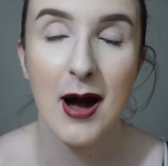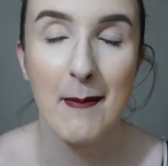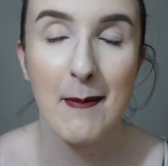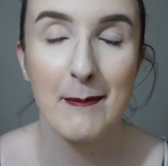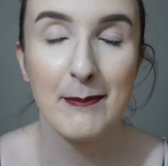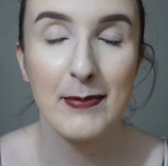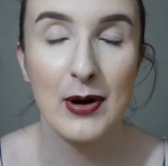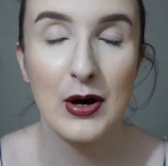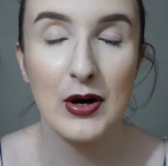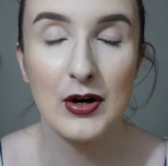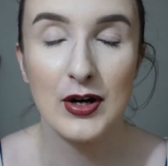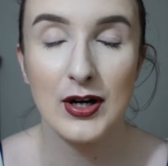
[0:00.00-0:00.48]

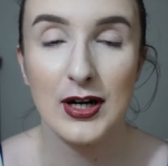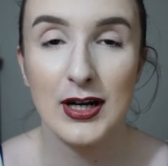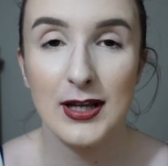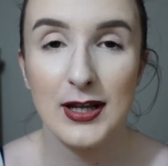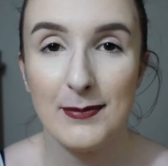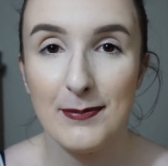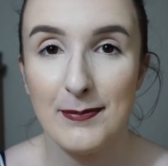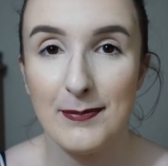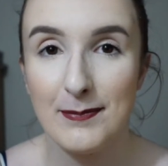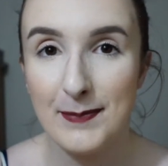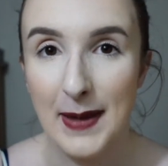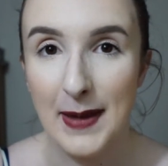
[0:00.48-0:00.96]
But
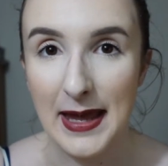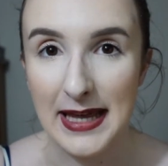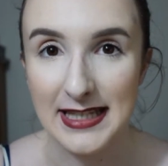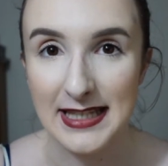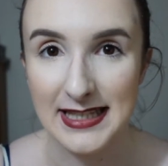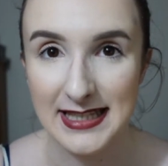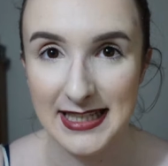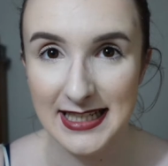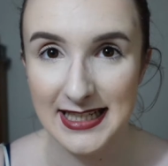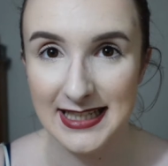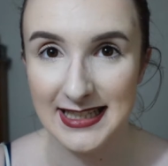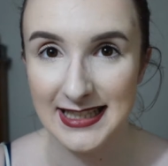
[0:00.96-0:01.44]

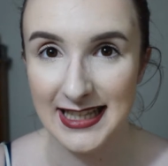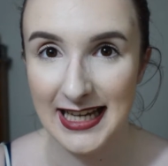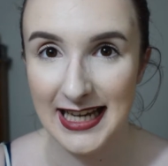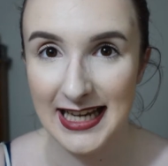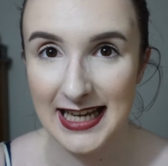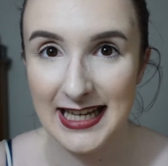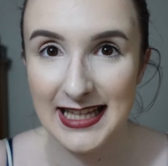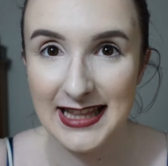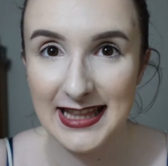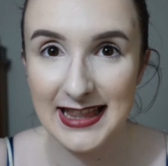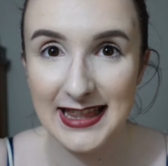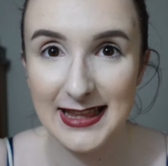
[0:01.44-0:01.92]

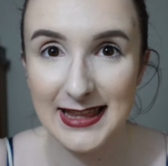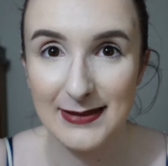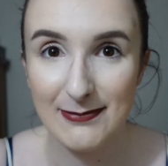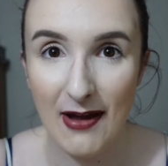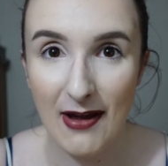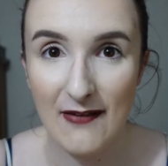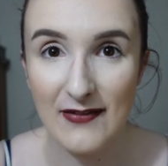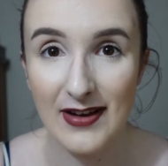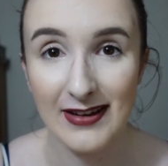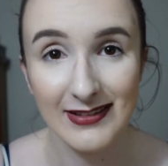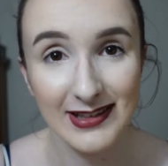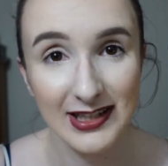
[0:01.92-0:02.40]
basically,
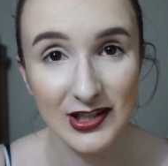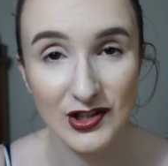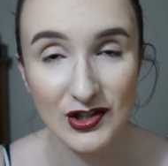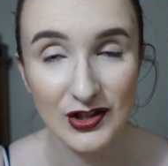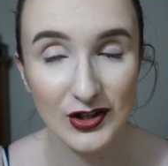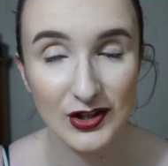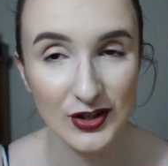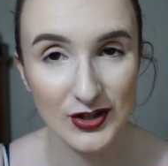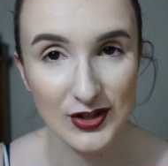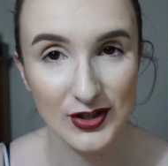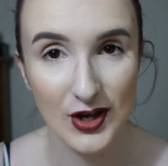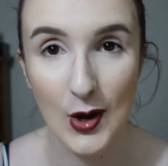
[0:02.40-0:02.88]
my foundation
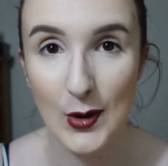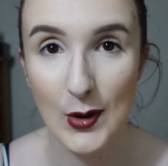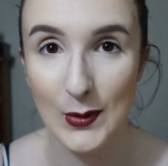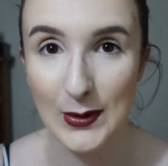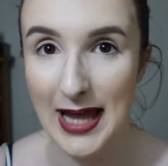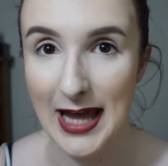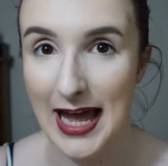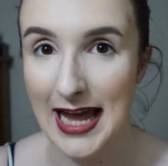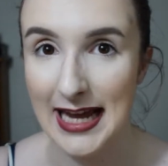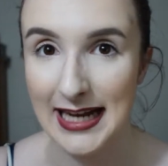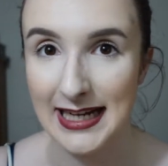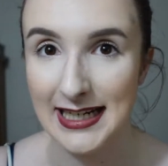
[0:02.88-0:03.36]
looks
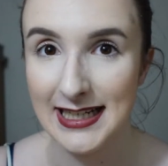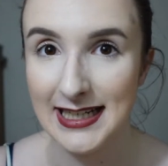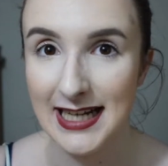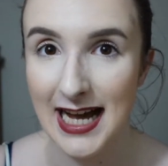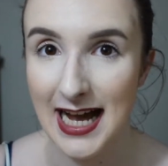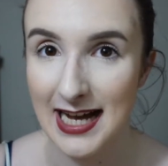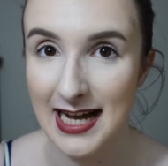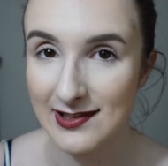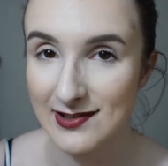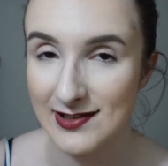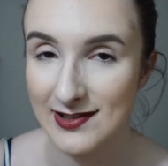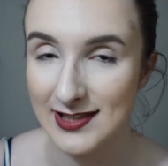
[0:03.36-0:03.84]
okay,
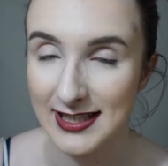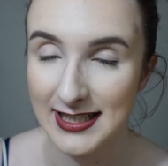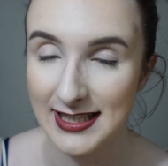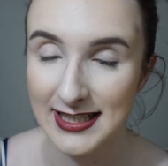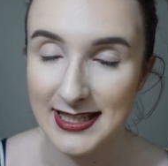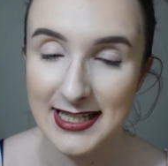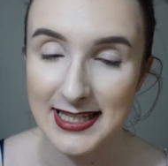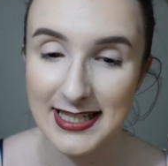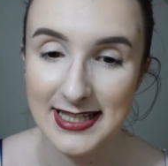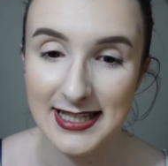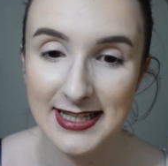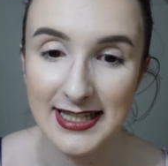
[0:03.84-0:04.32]
actually,
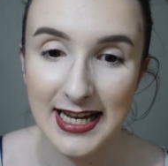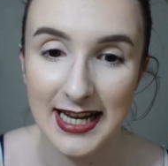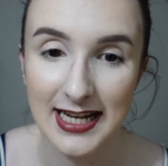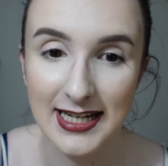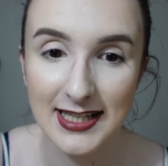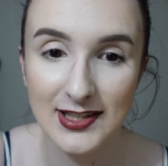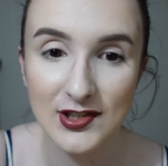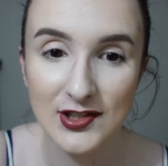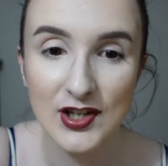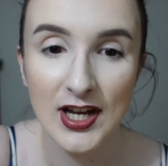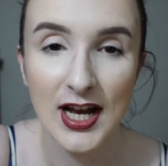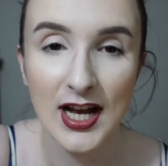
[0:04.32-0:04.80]
at this
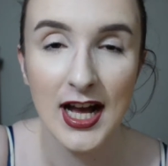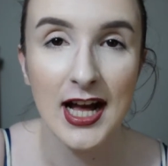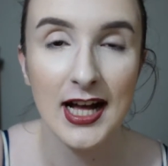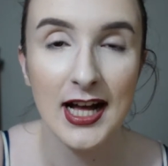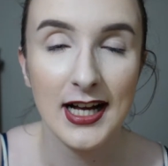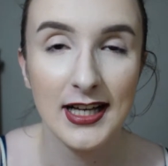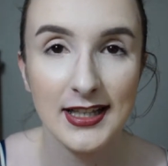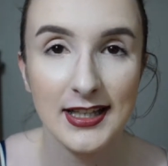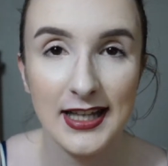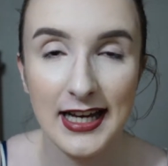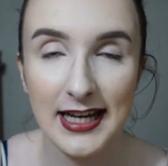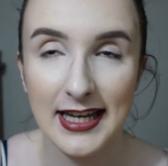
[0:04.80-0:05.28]
stage.
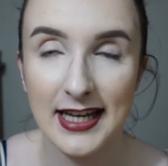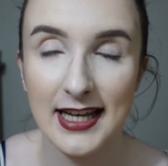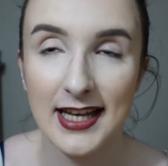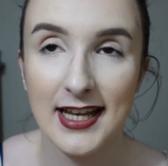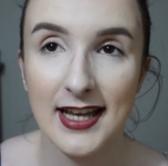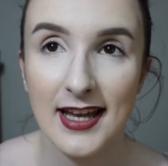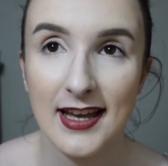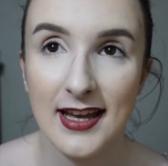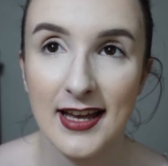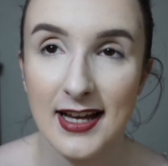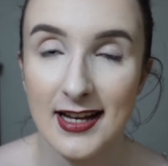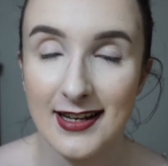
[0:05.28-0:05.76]

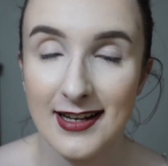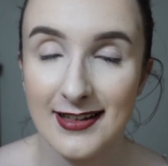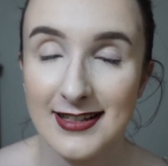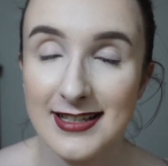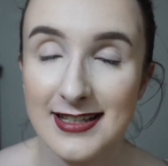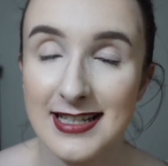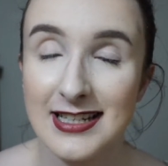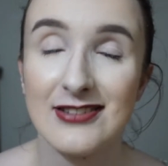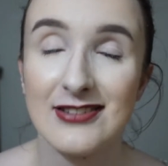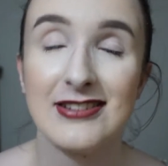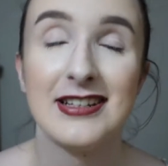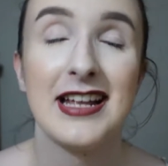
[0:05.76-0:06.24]
Like,
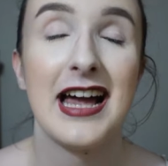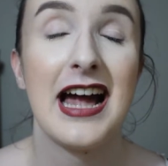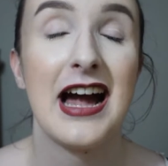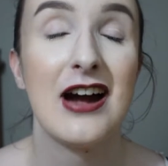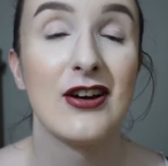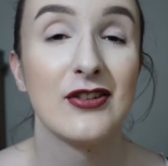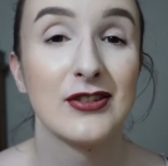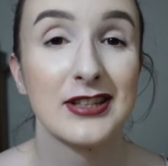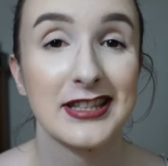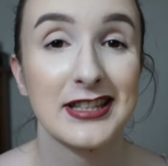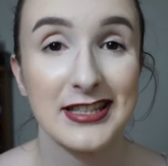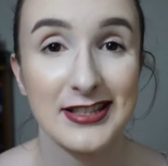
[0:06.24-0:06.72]
considering
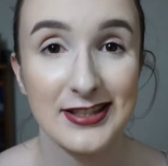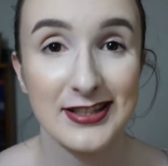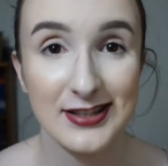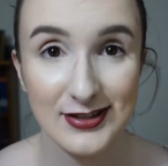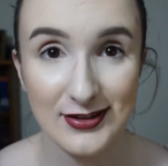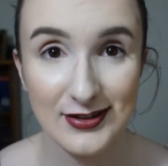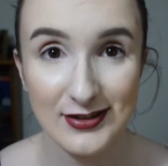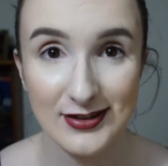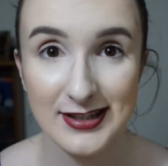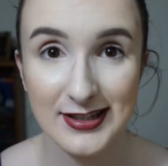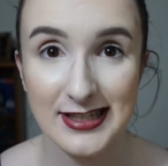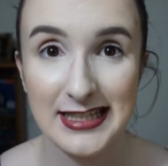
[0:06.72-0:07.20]
how
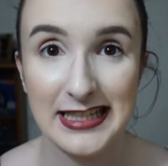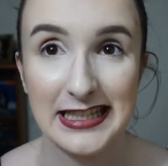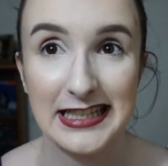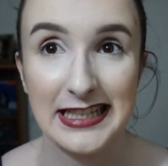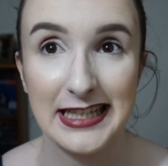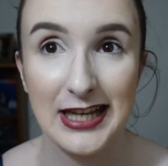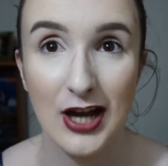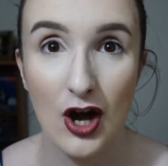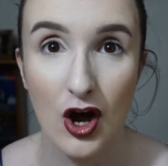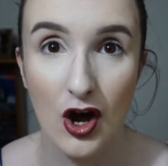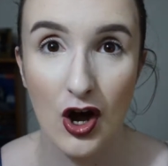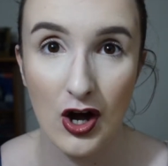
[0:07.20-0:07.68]

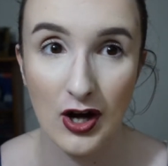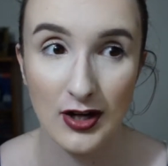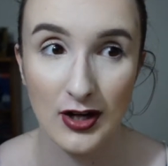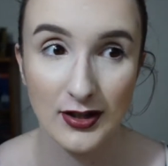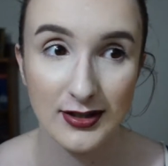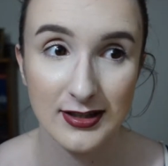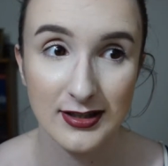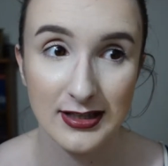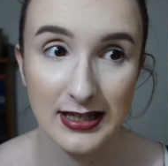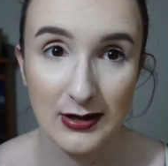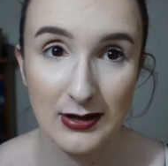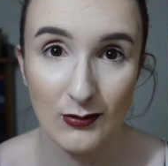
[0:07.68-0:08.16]
disgustingly
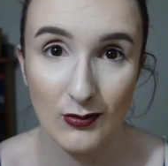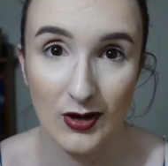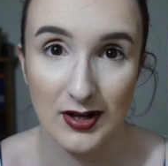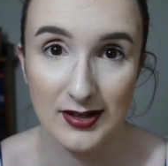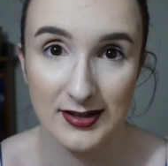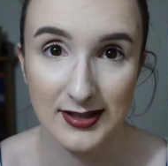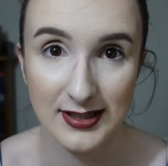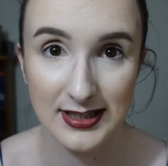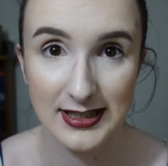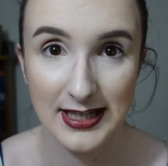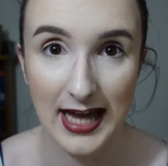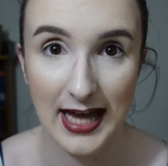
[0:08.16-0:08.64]
hot it
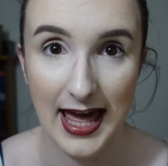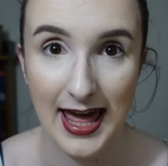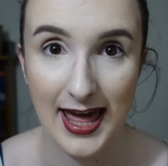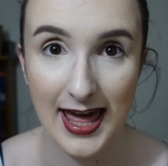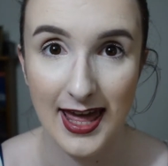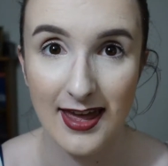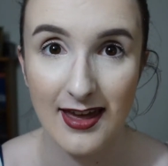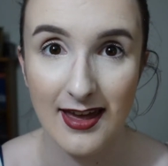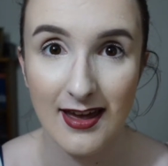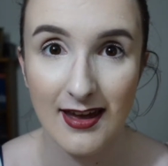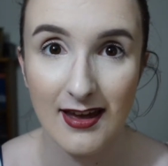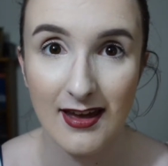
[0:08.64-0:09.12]
was
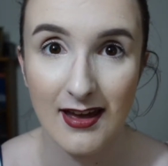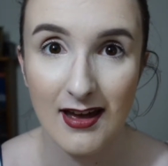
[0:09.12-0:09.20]
today,